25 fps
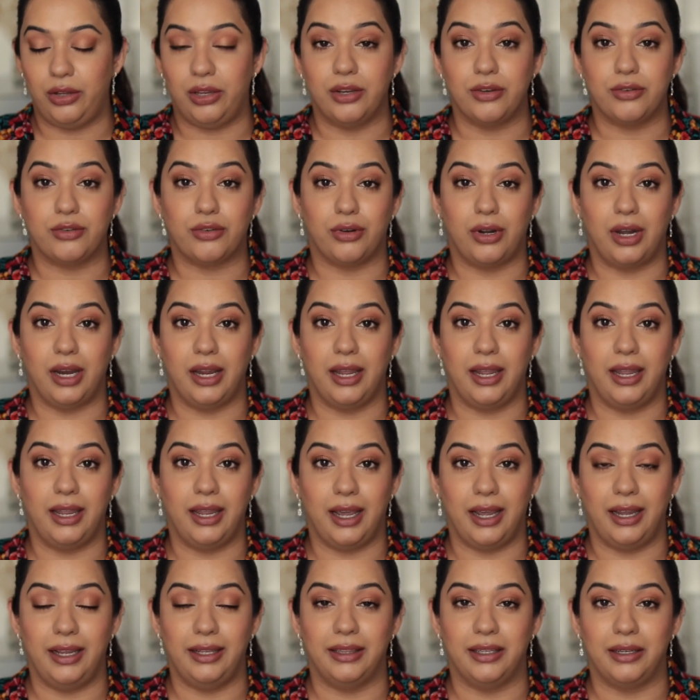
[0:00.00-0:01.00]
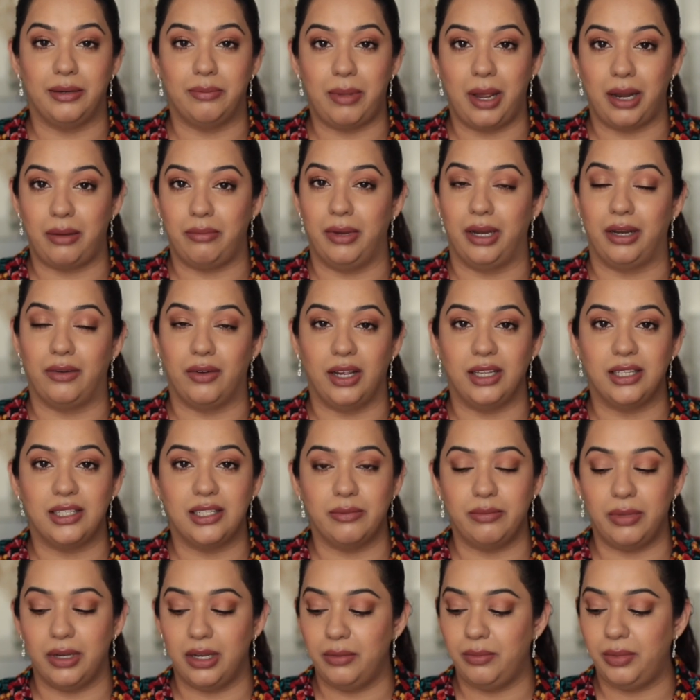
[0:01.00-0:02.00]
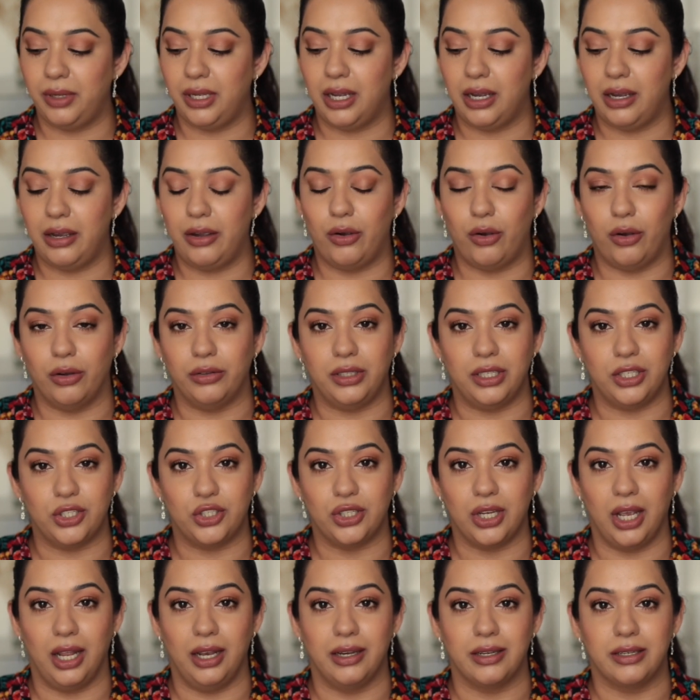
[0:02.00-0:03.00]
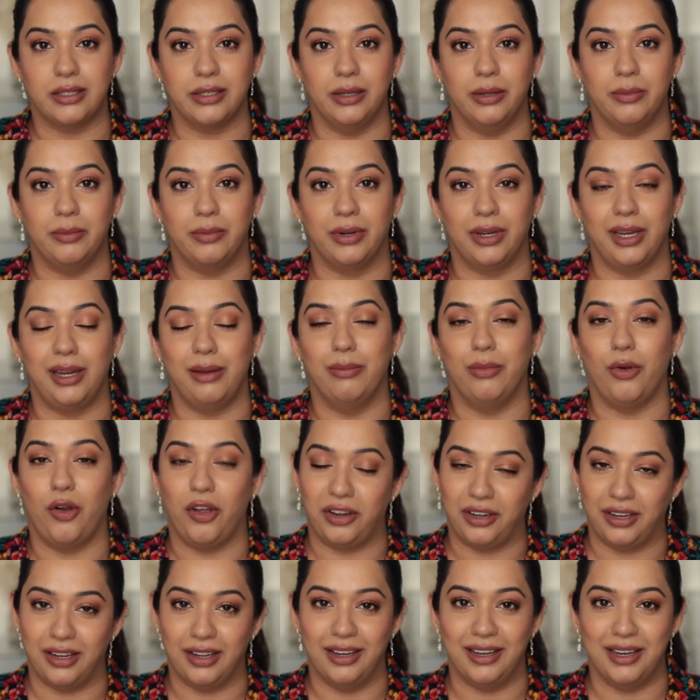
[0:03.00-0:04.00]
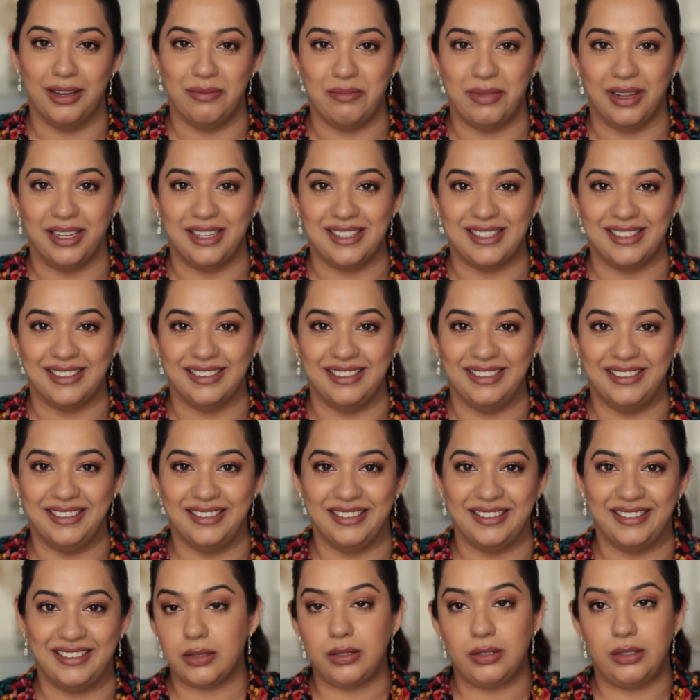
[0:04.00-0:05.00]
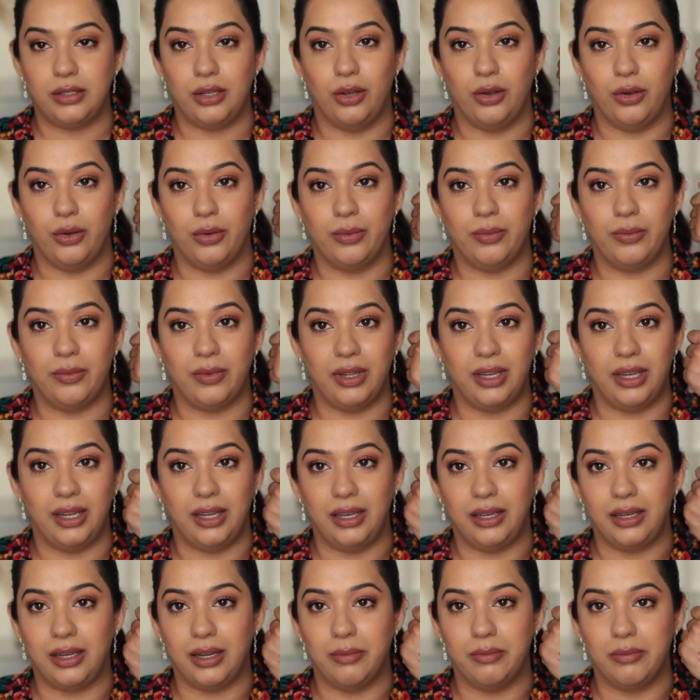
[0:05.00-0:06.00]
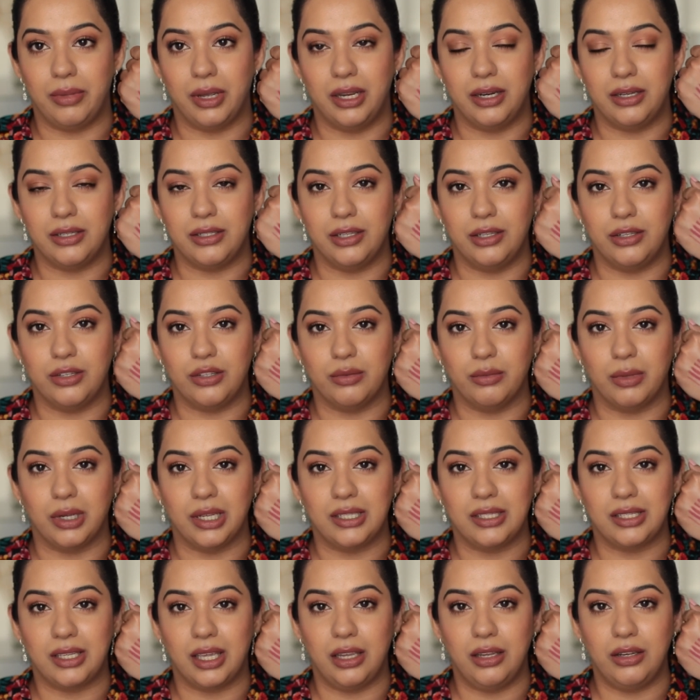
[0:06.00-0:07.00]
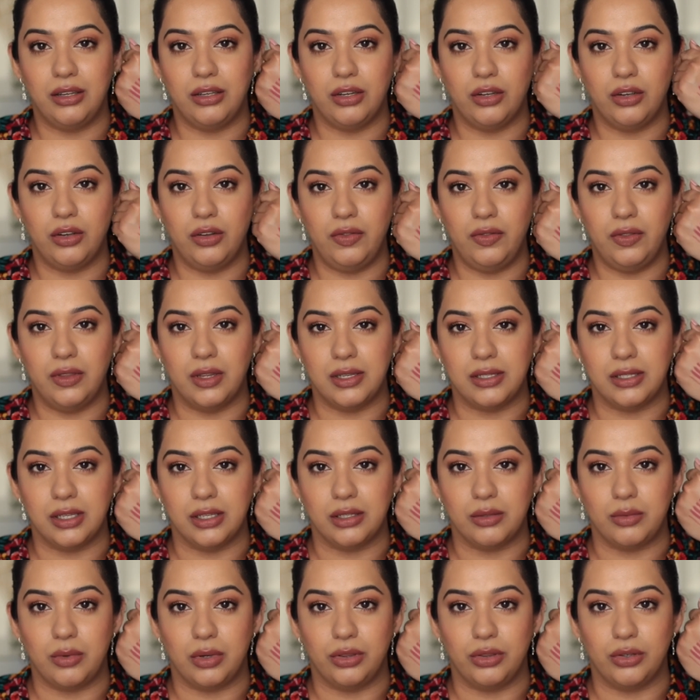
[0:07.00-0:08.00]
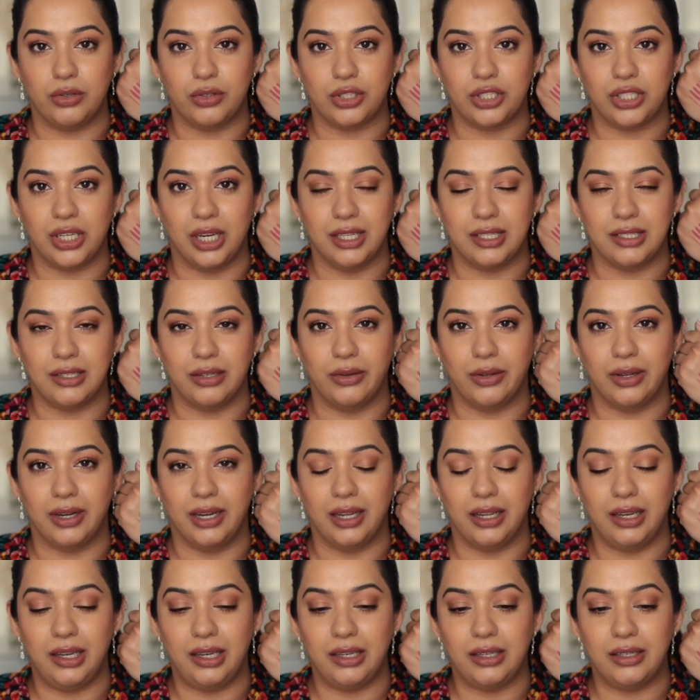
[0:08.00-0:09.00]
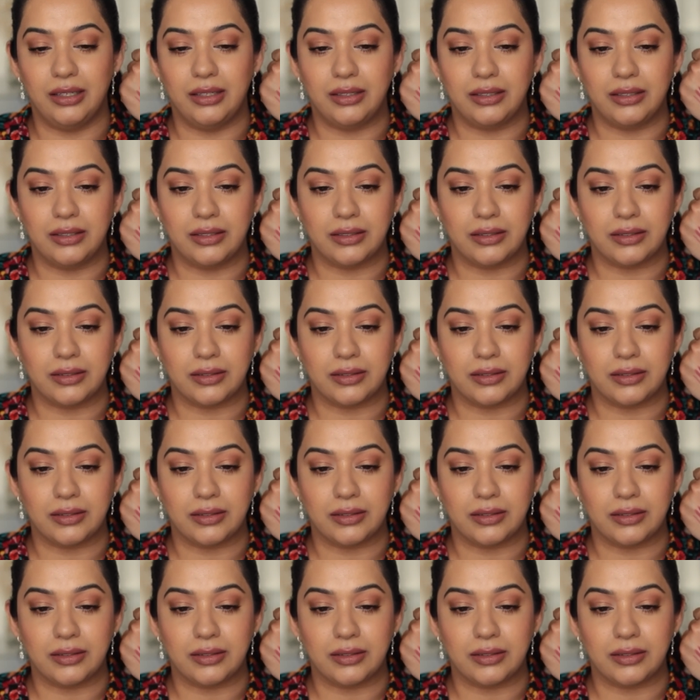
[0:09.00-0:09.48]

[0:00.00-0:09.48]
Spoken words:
you can try either Pat McGrath Suburbia or the Charlotte Tilbury Bond Girl lip pencil. So in comparison to my skin tone, this is what those shades look like.